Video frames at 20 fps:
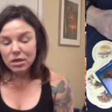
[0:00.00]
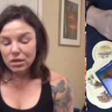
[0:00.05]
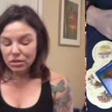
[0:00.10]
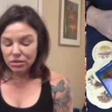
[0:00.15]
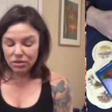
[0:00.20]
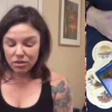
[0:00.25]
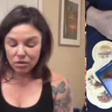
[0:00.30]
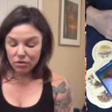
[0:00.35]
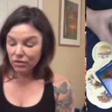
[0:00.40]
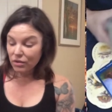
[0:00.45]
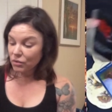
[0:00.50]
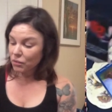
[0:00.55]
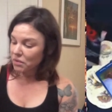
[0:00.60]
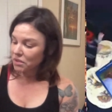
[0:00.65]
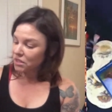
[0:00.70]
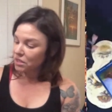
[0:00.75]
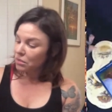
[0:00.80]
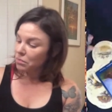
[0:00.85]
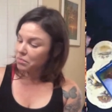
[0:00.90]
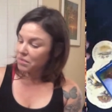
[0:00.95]
So, this
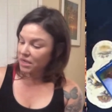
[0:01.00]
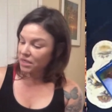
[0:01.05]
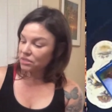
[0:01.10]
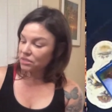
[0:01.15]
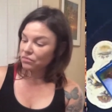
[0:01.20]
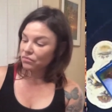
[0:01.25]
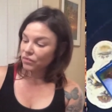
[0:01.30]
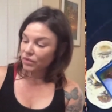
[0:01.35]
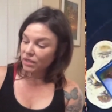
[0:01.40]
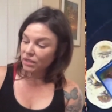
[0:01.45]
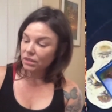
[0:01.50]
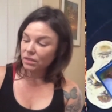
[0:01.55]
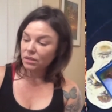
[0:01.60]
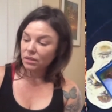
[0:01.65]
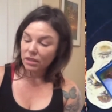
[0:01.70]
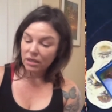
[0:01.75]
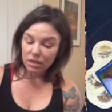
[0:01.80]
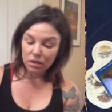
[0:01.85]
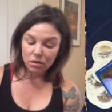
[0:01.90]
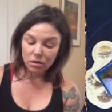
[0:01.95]
was an amazing reading,
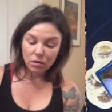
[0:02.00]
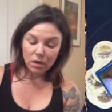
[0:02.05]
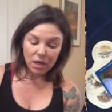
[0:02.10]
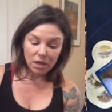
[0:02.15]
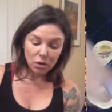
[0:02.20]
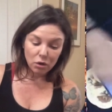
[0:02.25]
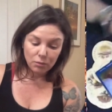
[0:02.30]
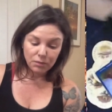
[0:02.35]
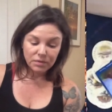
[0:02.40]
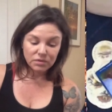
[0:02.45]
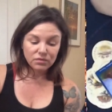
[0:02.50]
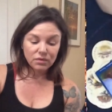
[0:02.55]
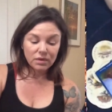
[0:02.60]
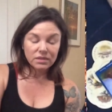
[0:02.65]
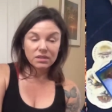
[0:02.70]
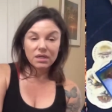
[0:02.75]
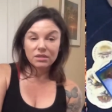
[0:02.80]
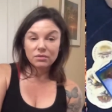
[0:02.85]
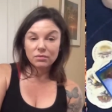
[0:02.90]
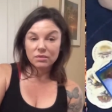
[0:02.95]
Leo. I hope this
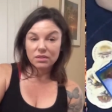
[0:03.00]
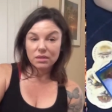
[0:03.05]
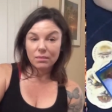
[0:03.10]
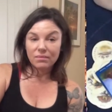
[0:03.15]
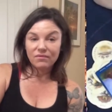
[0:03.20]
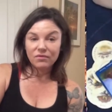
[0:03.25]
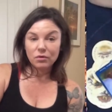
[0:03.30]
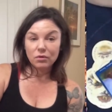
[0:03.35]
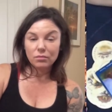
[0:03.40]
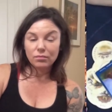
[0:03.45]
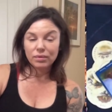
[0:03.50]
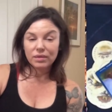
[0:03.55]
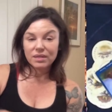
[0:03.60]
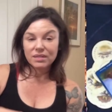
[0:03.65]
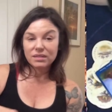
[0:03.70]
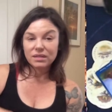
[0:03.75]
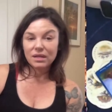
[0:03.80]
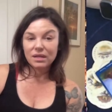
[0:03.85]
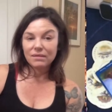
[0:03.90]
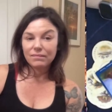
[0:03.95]
resonates with some of you, and
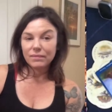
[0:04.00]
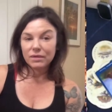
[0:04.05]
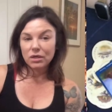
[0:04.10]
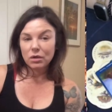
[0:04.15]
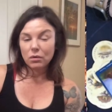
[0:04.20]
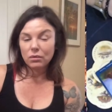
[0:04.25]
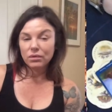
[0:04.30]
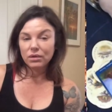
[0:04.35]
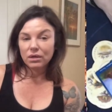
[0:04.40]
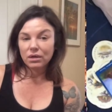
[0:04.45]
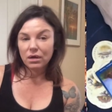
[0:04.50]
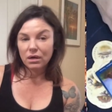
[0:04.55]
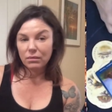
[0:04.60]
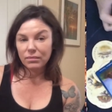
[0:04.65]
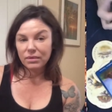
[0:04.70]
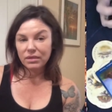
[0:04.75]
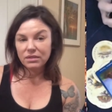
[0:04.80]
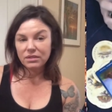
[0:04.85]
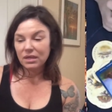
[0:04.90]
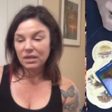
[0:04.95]
please let me know in the
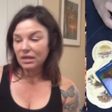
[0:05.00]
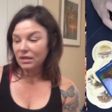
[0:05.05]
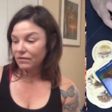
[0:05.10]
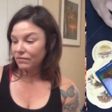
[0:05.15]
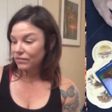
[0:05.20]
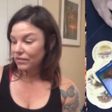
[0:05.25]
comments if